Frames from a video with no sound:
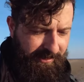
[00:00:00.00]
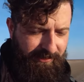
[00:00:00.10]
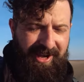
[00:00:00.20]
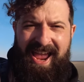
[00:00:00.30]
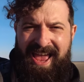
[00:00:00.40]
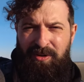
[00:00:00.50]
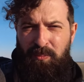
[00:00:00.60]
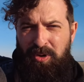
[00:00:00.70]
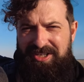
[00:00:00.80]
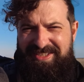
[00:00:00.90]
the great
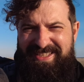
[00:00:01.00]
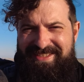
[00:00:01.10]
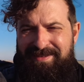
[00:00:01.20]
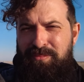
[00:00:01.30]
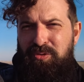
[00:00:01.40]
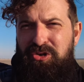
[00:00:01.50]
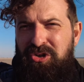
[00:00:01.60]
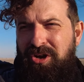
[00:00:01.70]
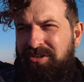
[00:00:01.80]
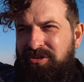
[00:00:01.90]
Alan Wallace's
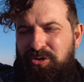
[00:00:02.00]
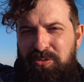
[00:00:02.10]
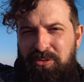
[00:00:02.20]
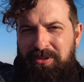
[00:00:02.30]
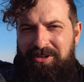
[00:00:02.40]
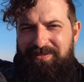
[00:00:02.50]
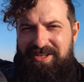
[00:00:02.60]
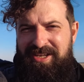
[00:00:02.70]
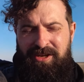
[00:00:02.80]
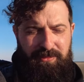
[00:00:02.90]
moonshot tutorial
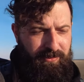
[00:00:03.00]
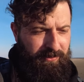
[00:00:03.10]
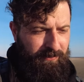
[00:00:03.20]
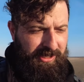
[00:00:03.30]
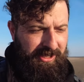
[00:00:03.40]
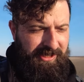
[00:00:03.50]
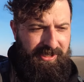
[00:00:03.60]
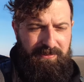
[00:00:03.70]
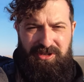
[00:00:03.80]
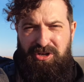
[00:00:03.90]
video, where I
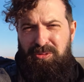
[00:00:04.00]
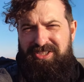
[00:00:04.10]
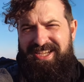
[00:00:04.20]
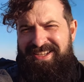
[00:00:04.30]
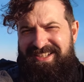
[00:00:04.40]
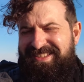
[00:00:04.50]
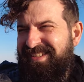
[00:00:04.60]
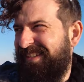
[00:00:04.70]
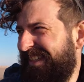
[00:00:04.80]
think he was at Colby Island.